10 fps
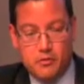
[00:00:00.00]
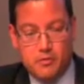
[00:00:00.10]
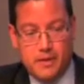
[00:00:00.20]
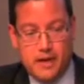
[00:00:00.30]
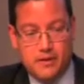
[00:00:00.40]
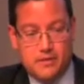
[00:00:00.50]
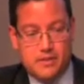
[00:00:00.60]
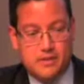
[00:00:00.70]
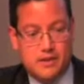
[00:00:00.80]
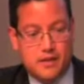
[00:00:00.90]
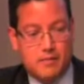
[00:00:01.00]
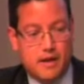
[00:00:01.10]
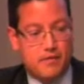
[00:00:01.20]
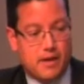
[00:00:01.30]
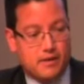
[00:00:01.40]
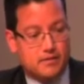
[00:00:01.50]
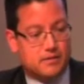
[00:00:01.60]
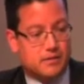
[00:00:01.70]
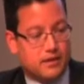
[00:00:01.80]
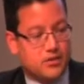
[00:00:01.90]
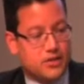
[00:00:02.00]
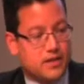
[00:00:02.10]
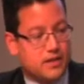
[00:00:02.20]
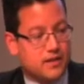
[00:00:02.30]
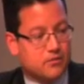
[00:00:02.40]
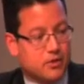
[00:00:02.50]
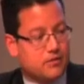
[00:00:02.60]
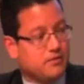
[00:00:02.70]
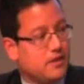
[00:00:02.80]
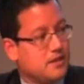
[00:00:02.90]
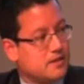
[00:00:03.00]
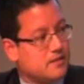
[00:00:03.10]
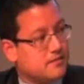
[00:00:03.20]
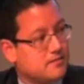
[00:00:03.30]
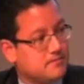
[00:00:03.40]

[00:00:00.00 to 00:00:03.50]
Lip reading: bit more about that journey and what you've learned?